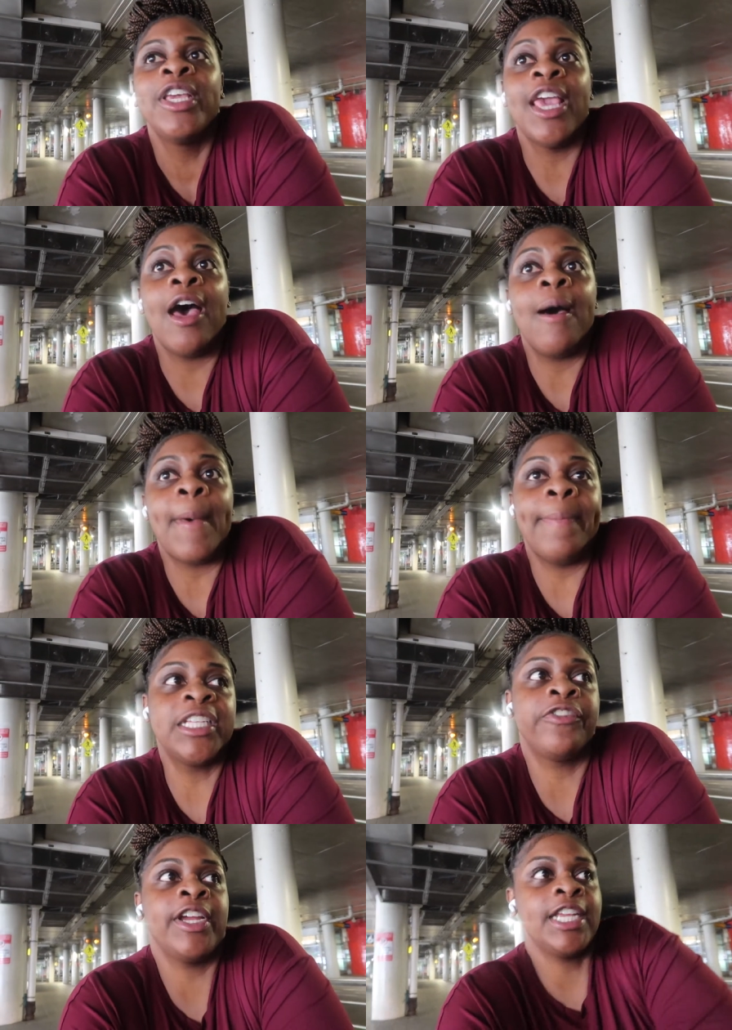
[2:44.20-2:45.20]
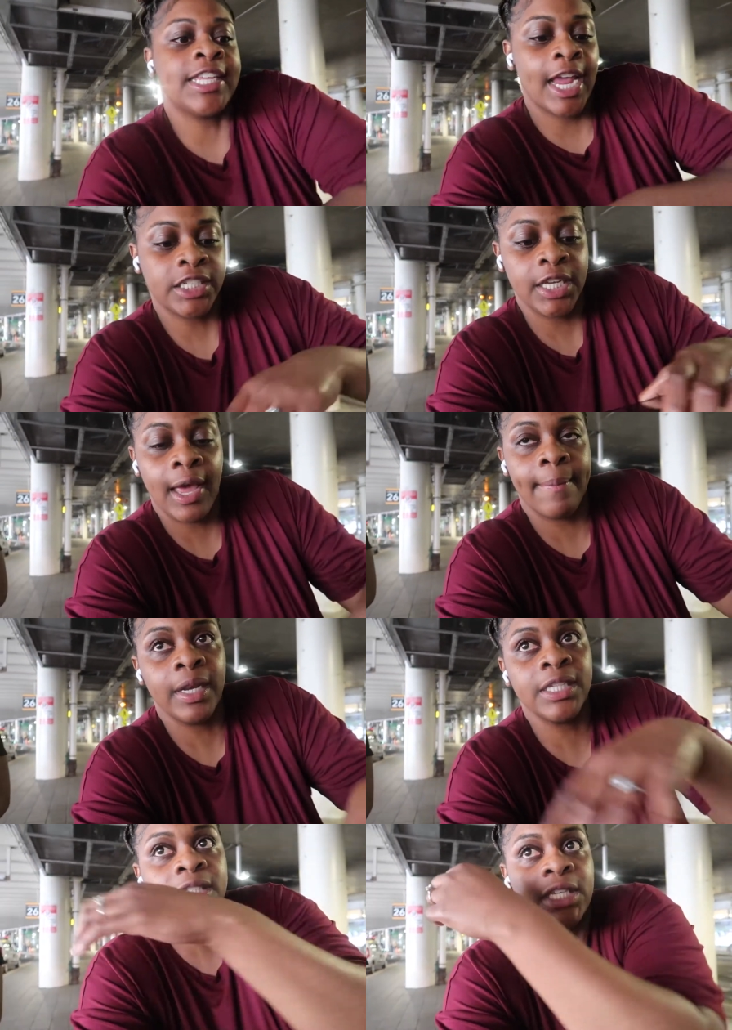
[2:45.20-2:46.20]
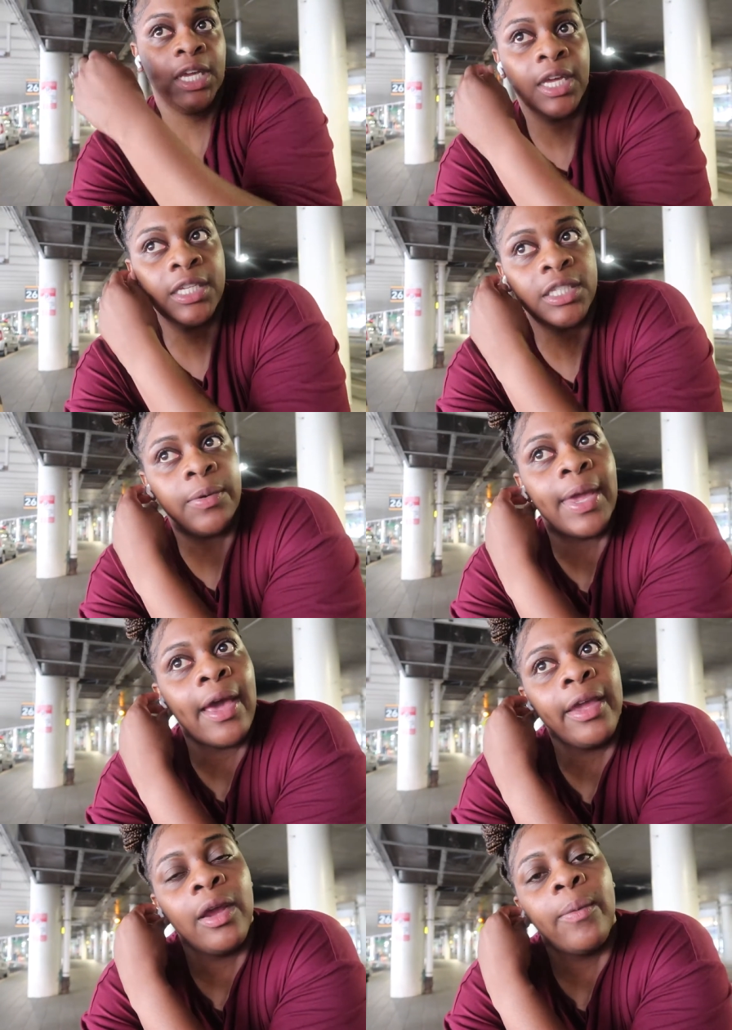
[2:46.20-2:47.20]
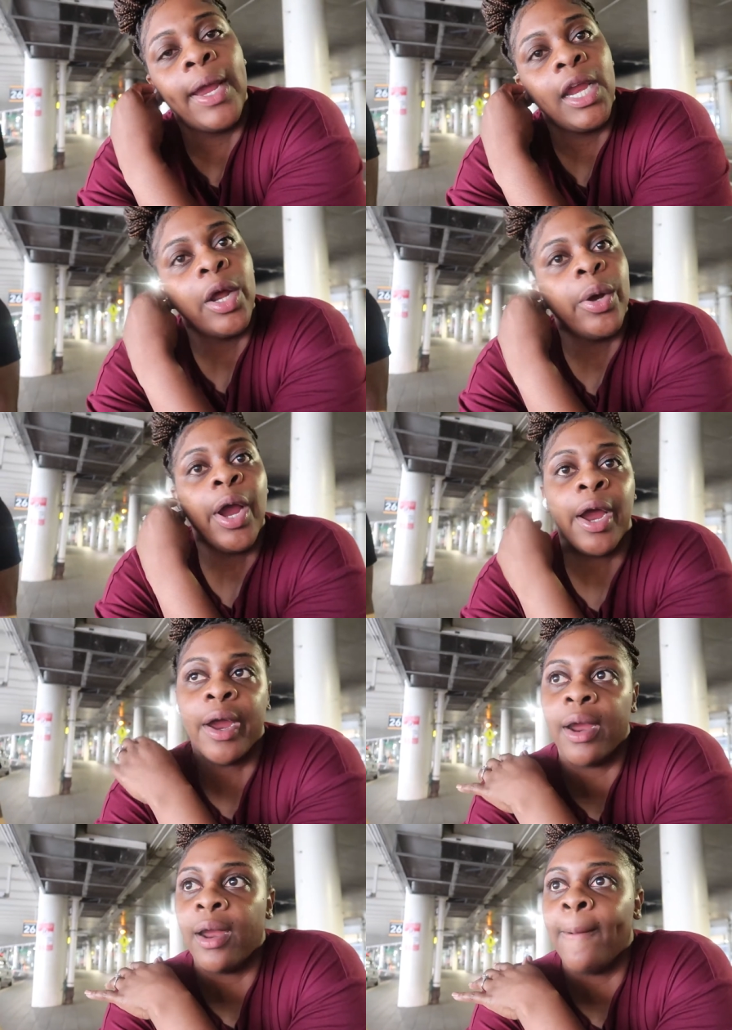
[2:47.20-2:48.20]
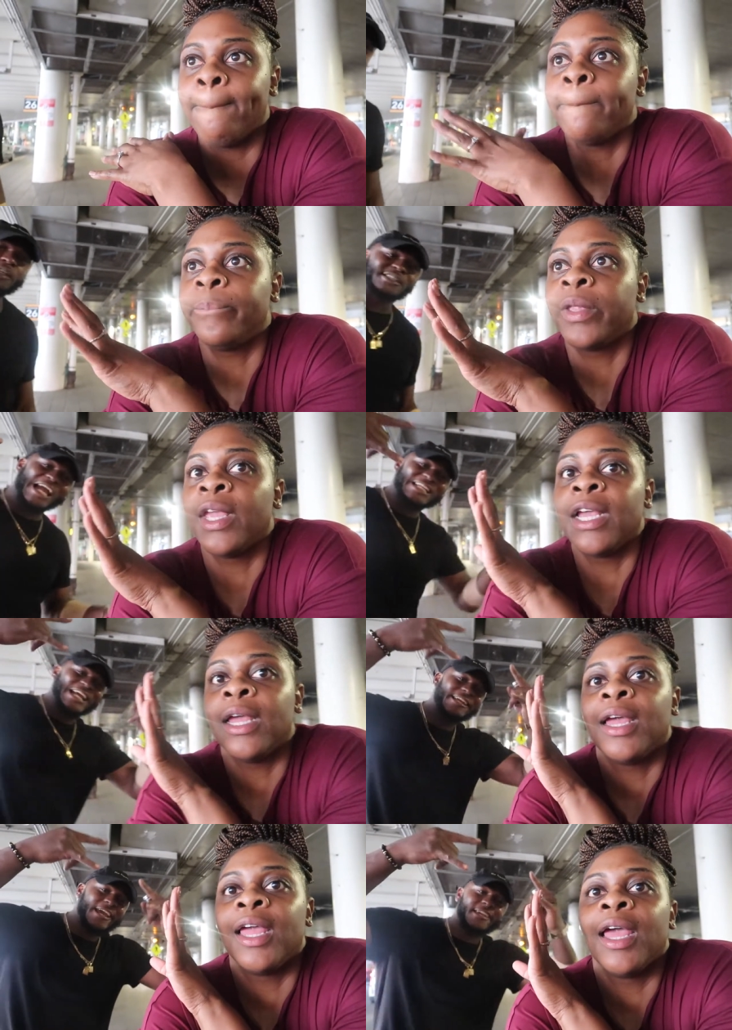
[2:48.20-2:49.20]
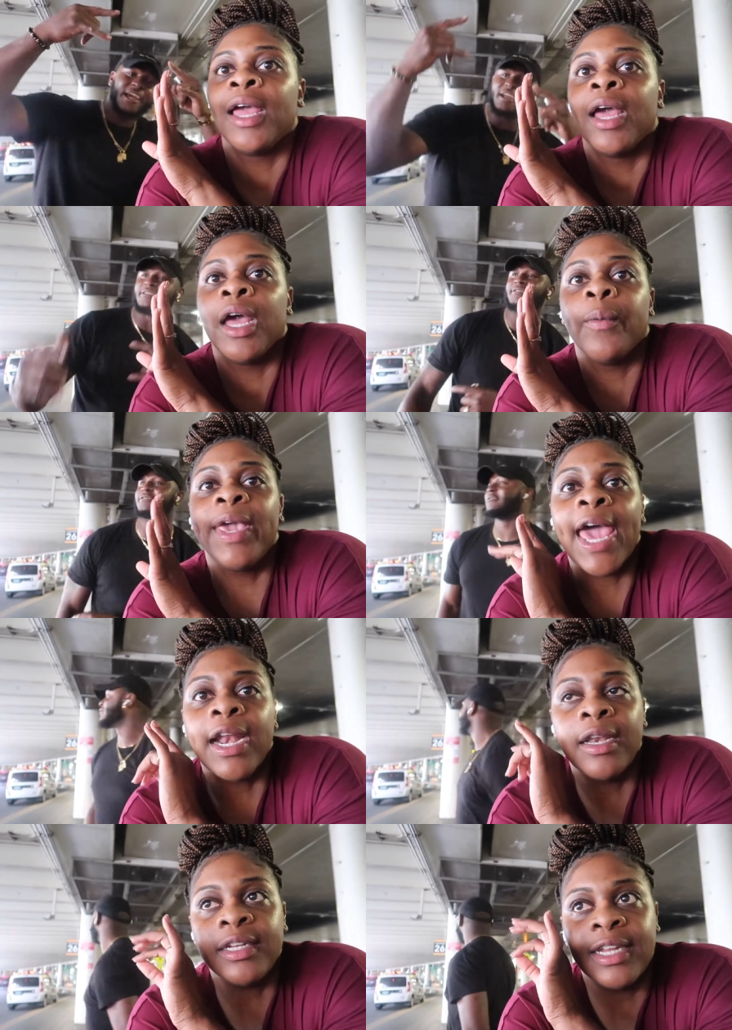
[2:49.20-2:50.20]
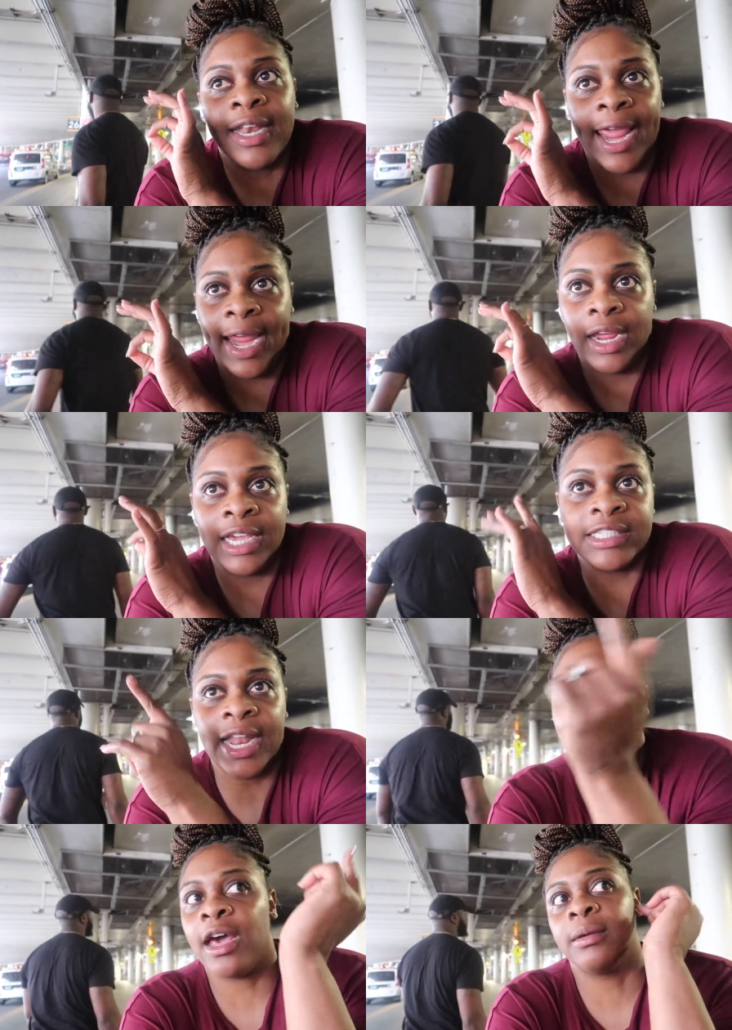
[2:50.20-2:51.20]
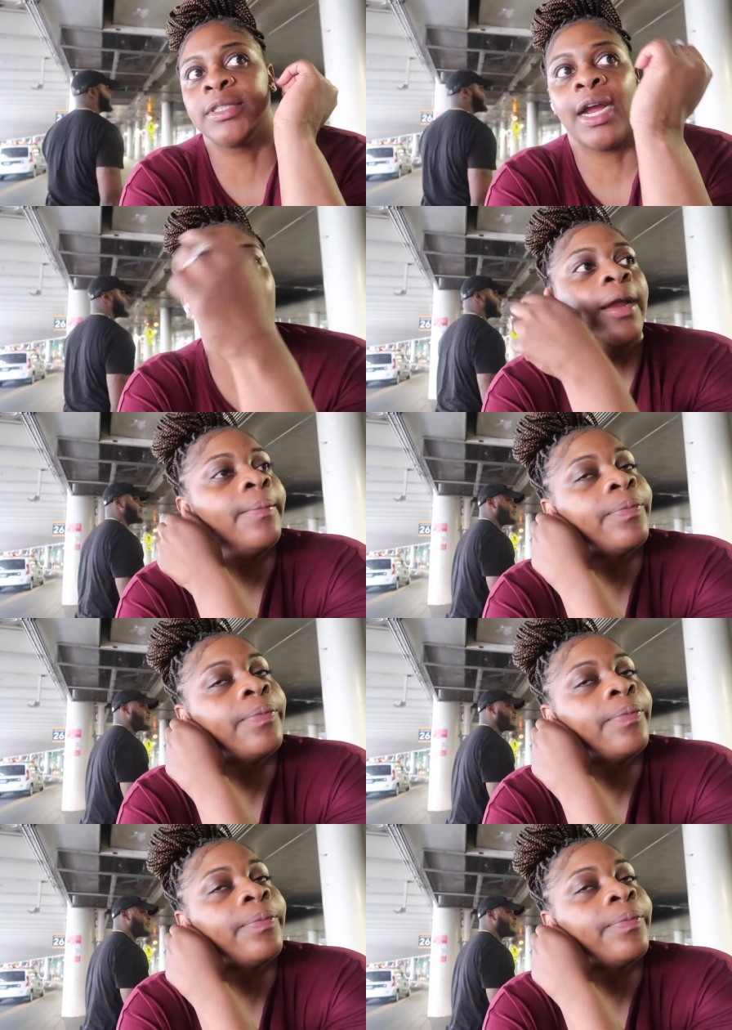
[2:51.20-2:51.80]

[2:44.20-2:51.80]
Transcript: Y'all, my best friend is actually coming to see us, so we out here waiting on her. Gang, gang, gang, gang. We got a little delay. It's loud, I'm sorry.